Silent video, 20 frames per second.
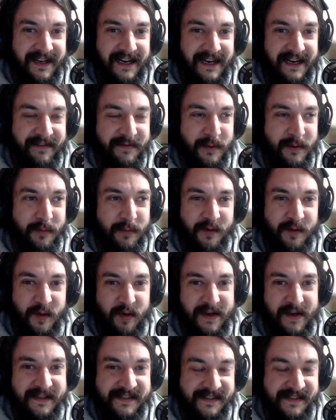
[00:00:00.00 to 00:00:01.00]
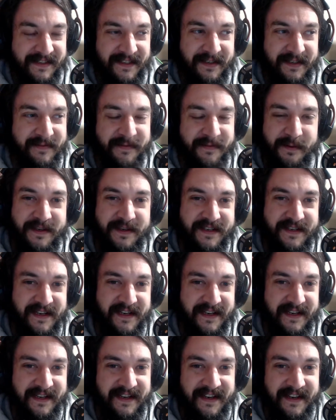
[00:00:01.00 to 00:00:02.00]
Have no regrets and live for the
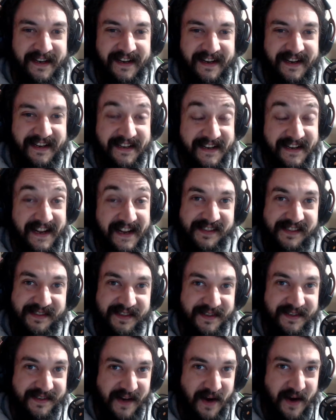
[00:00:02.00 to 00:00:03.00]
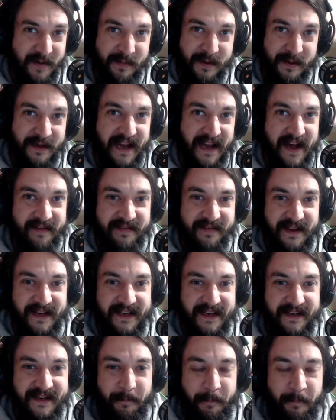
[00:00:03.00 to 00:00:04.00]
day at Nancy's Harbour
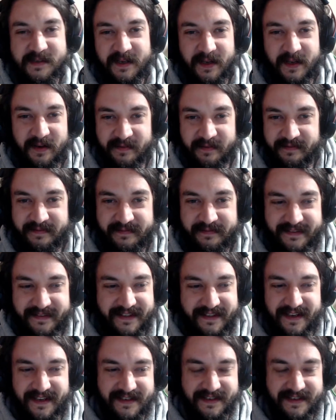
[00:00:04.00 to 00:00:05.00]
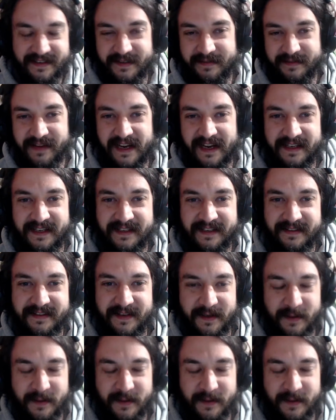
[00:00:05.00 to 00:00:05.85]
Cafe. I just love the idea of getting,